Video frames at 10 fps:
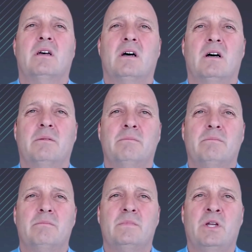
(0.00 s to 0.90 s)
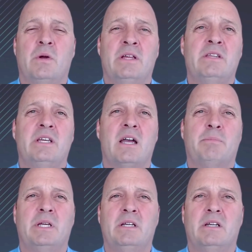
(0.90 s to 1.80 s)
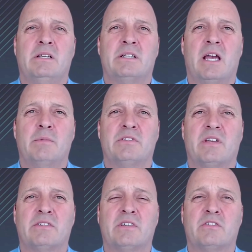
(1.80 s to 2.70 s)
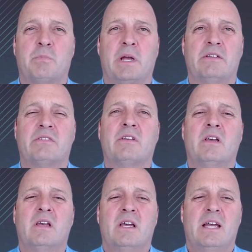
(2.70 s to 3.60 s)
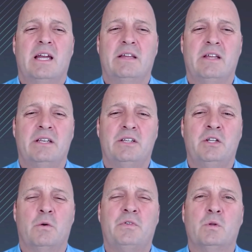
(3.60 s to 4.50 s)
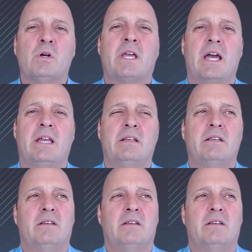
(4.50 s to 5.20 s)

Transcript: you know, in the IP, in-cabin sensing space, and then, you know, if you look at it,